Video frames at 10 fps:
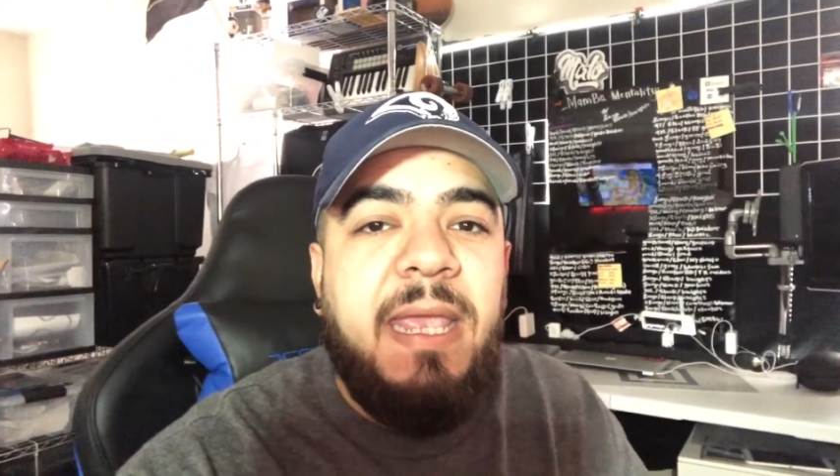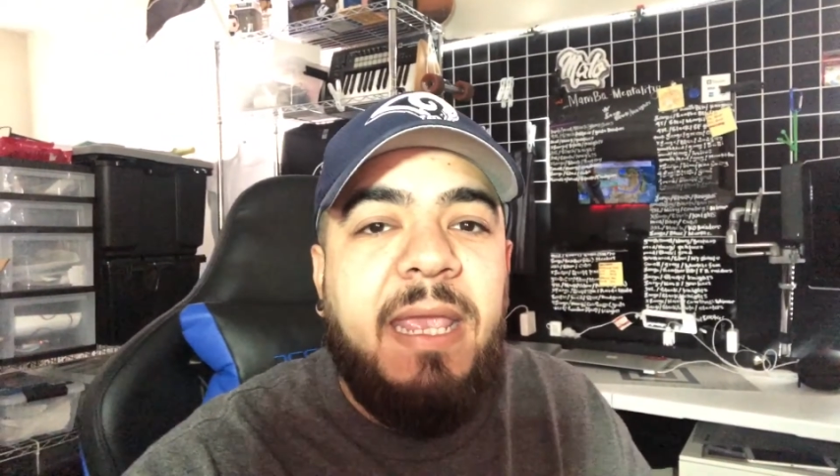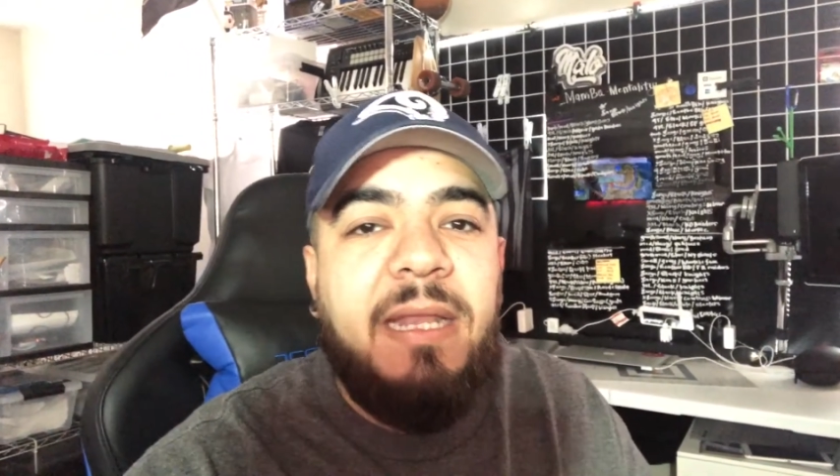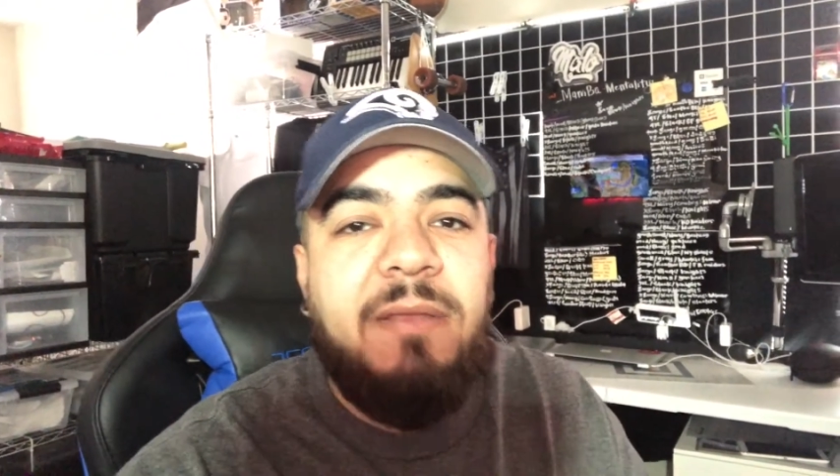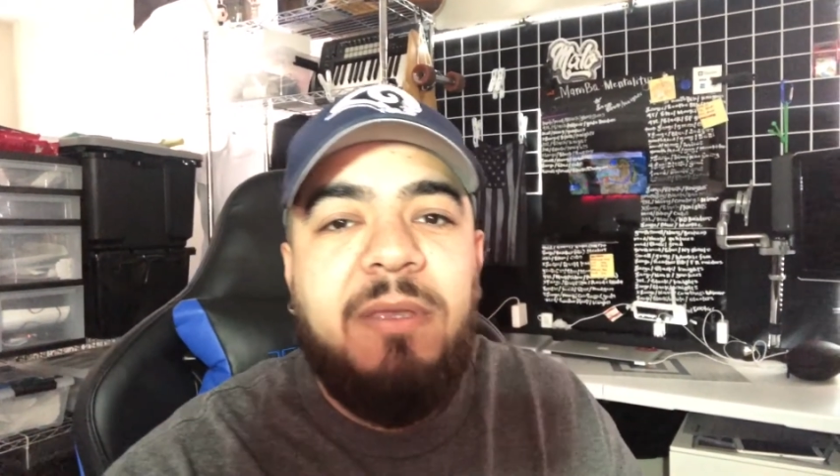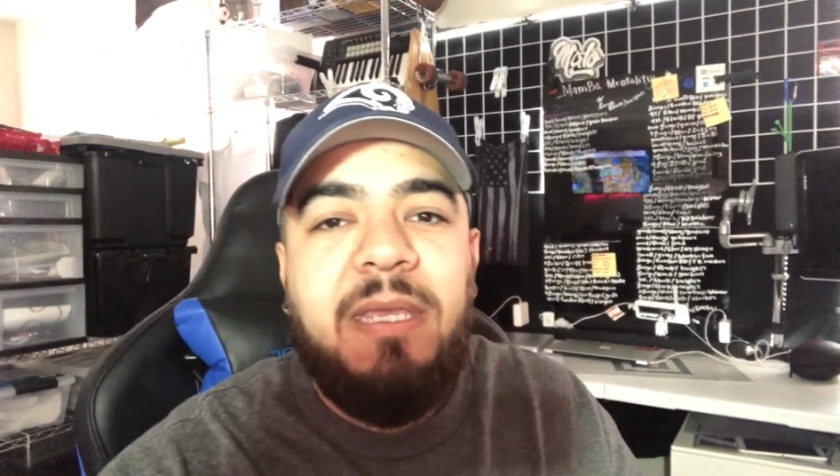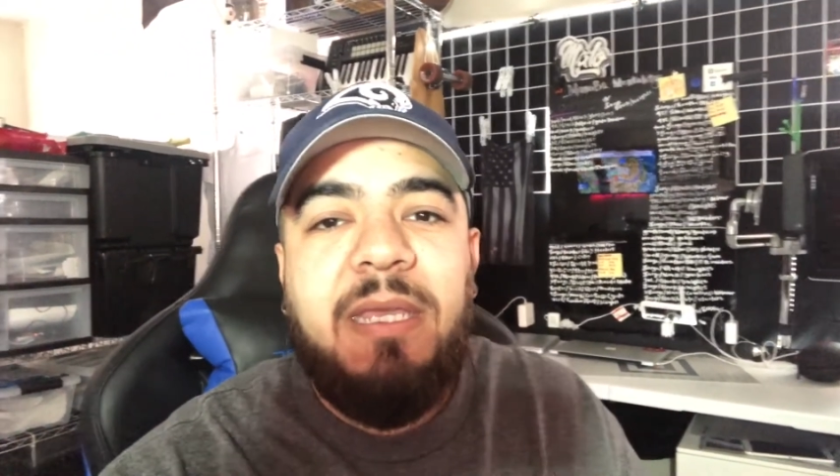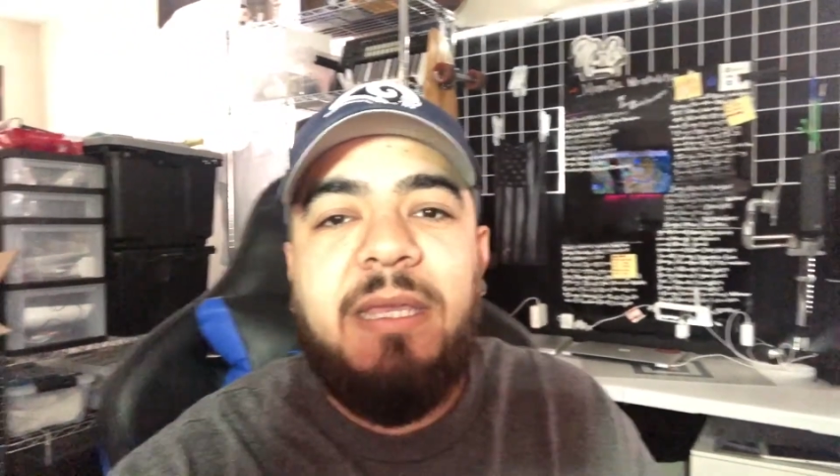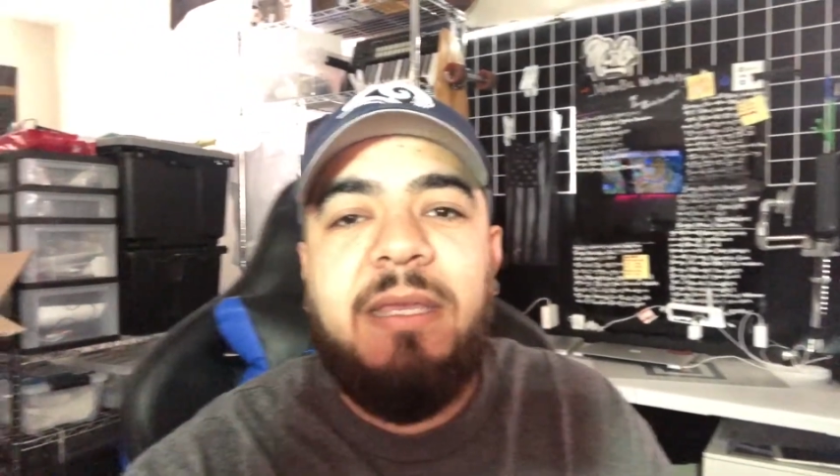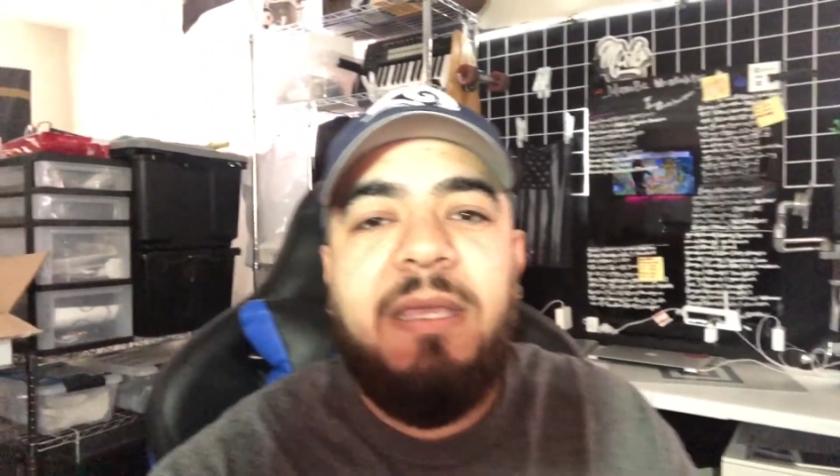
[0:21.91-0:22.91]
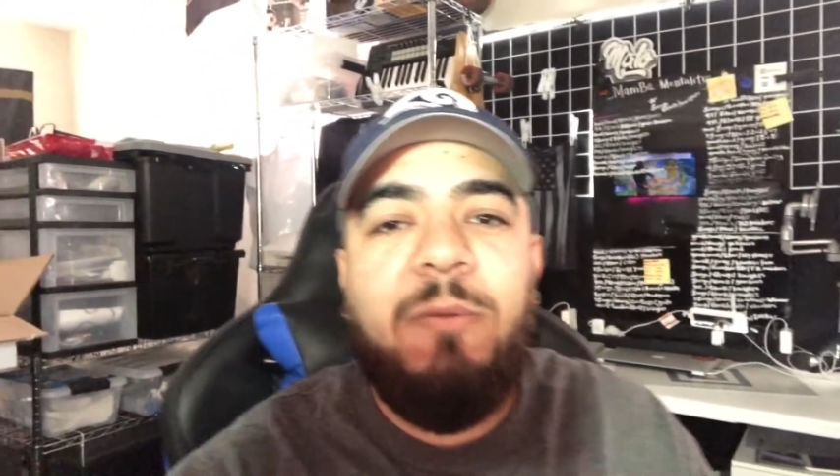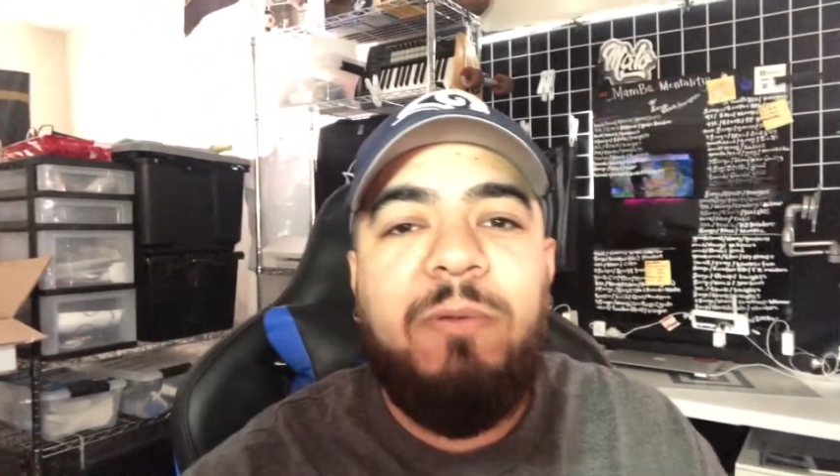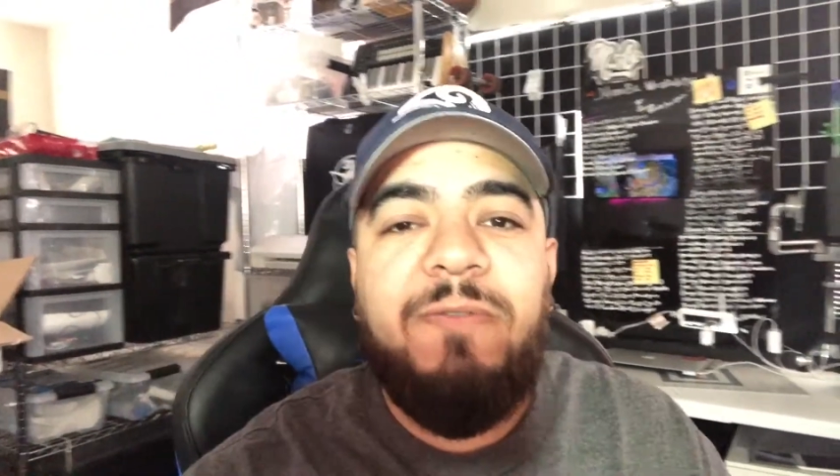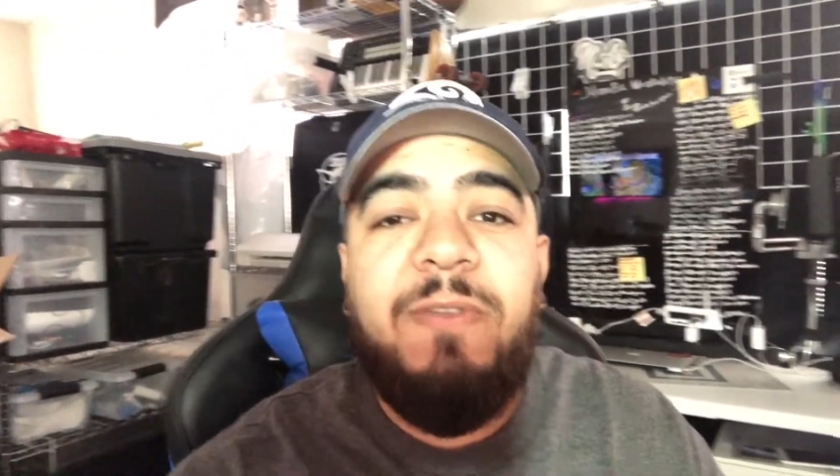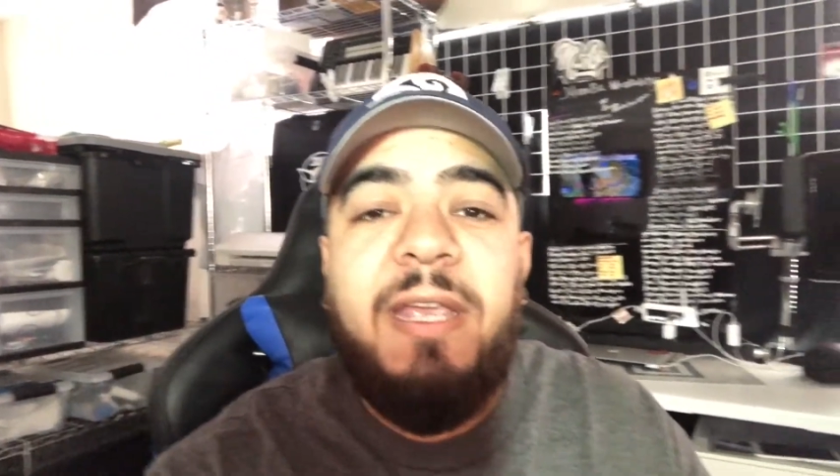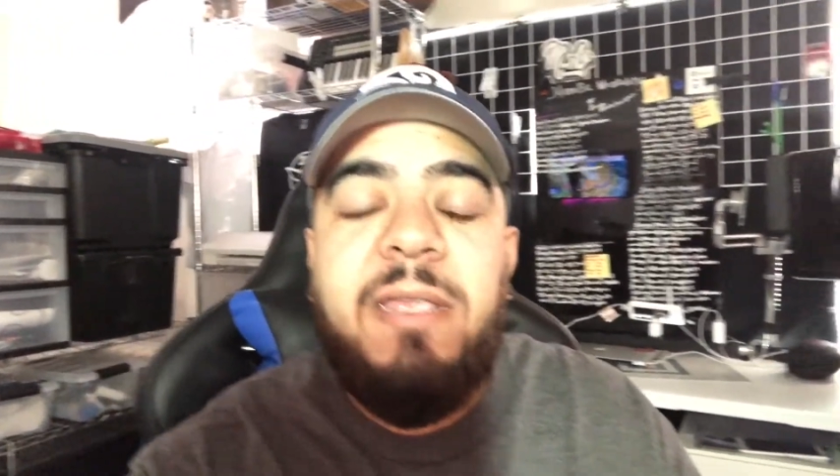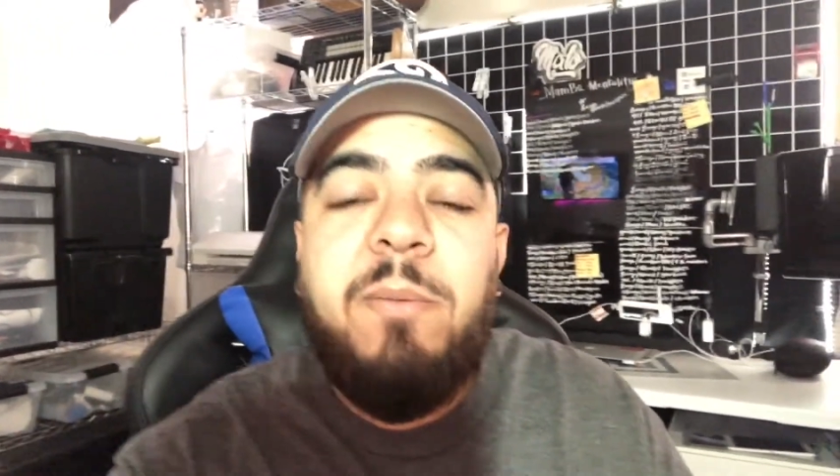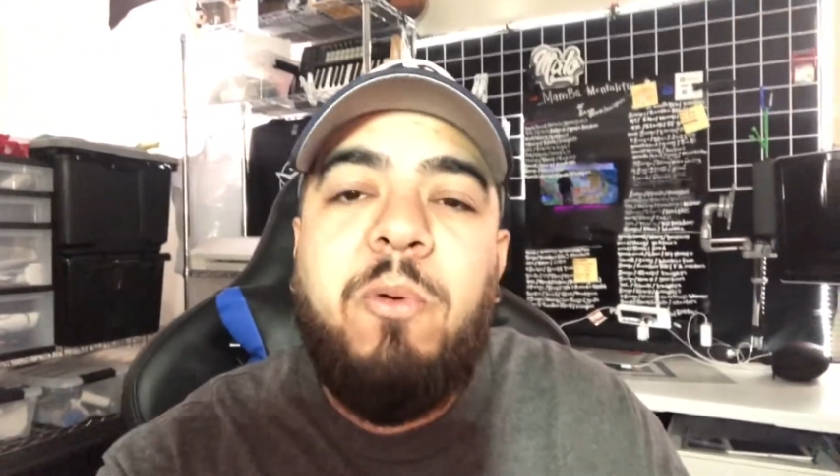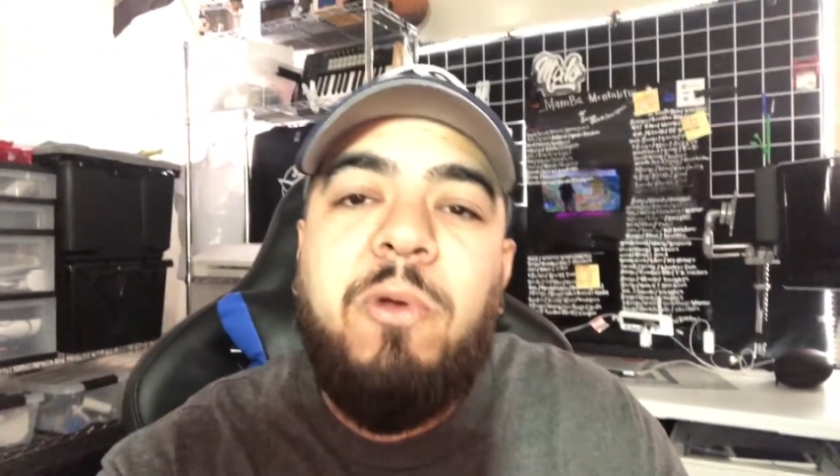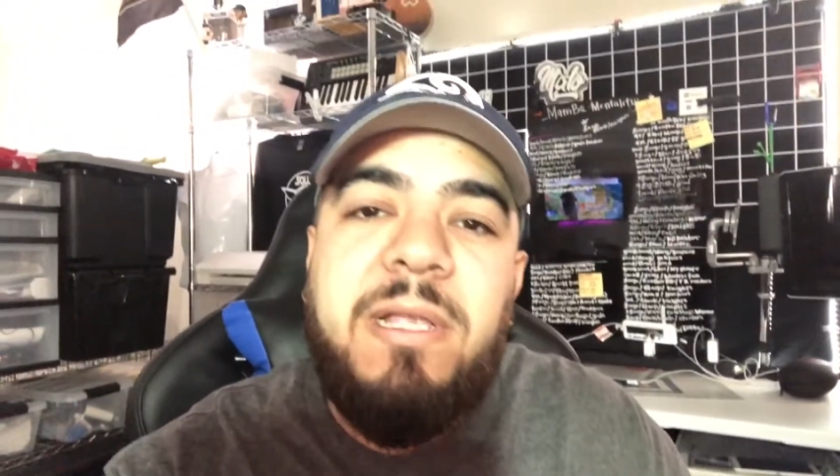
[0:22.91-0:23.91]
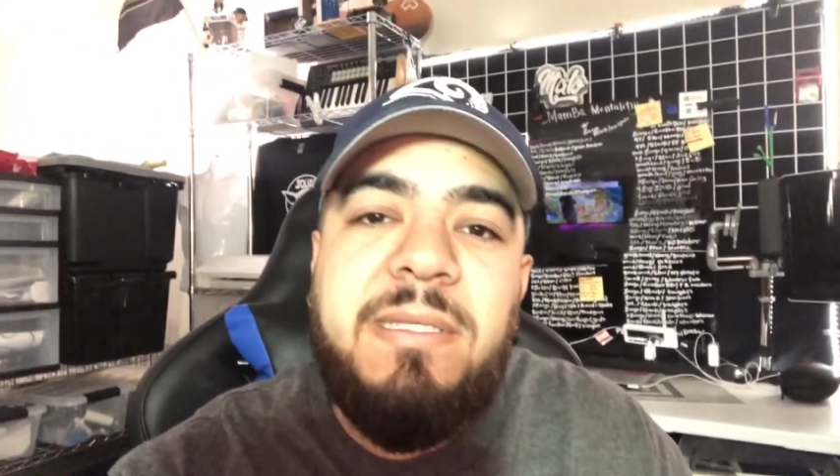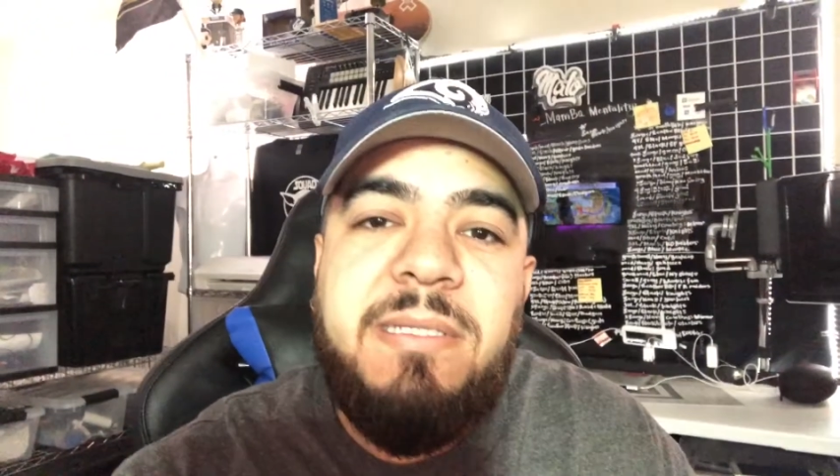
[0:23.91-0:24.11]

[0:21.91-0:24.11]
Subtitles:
and it was very important